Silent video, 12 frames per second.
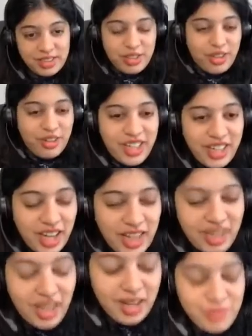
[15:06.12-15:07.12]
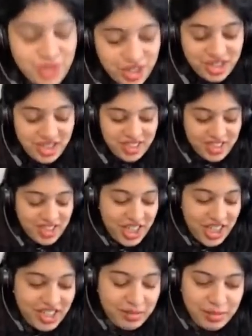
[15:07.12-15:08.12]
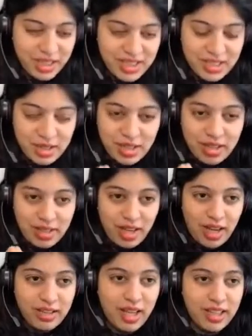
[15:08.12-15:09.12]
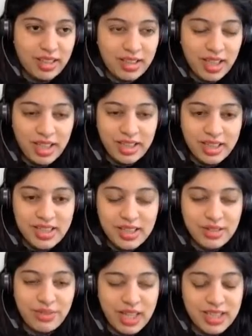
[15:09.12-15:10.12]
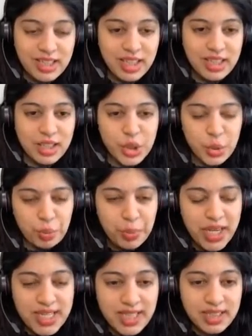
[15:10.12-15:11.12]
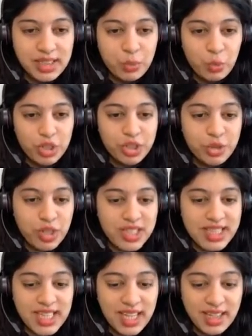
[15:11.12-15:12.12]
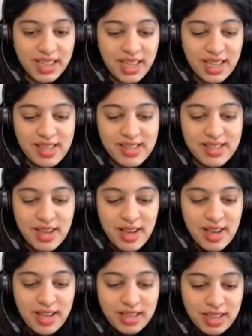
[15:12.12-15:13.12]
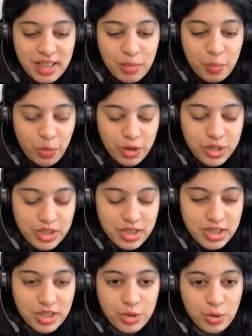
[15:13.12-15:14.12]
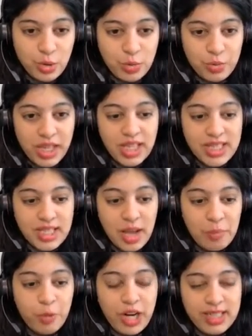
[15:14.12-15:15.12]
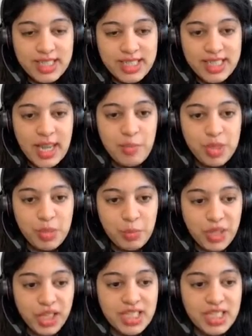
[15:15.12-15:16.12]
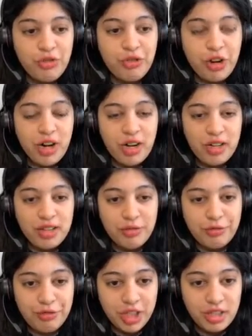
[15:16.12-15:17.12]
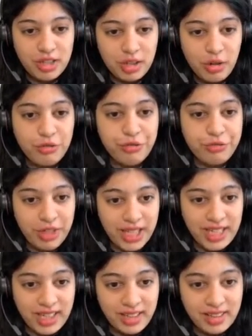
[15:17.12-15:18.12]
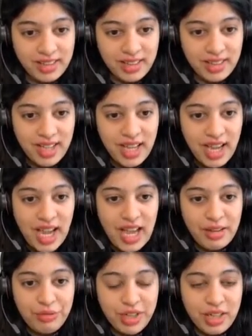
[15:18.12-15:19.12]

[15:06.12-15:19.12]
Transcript: sorry, I'm just interjecting because I think this is fascinating. So basically, what you are saying is the imposter syndrome somewhere stems because of our fear of failing and fear